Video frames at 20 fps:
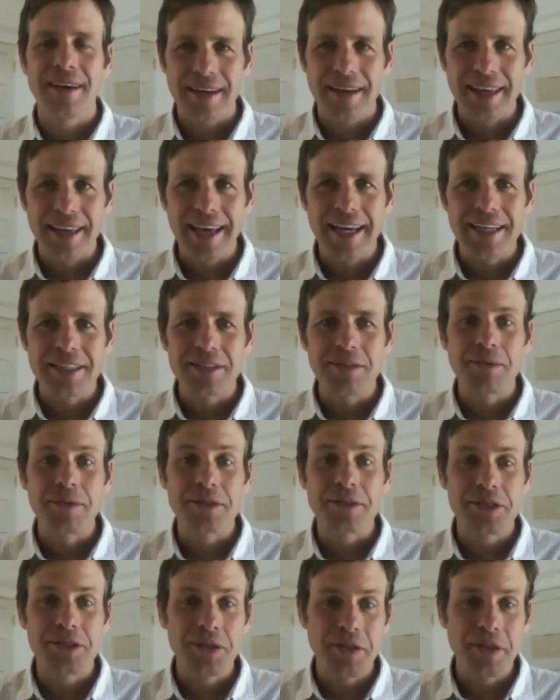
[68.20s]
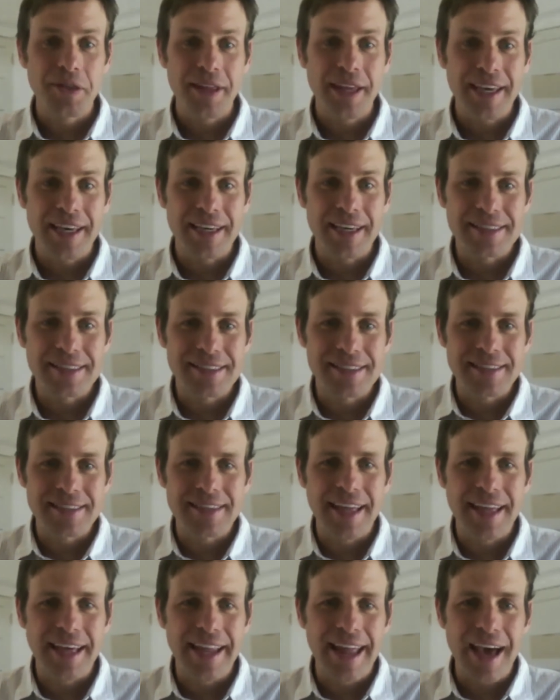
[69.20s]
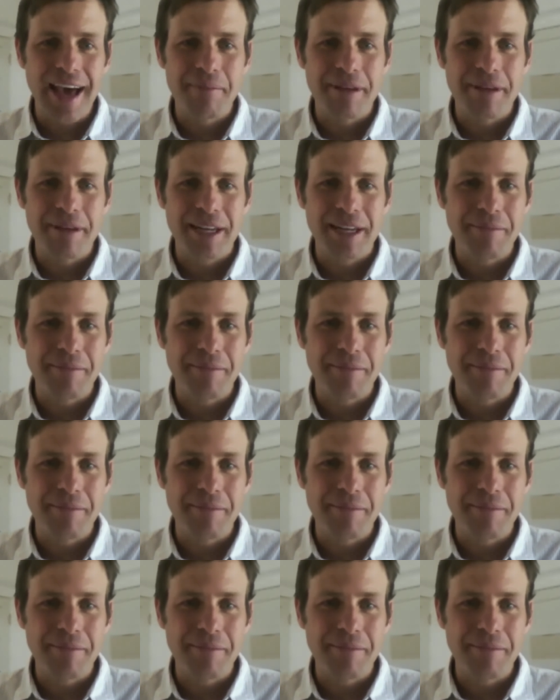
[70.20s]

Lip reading: Yeah, well, two things that happened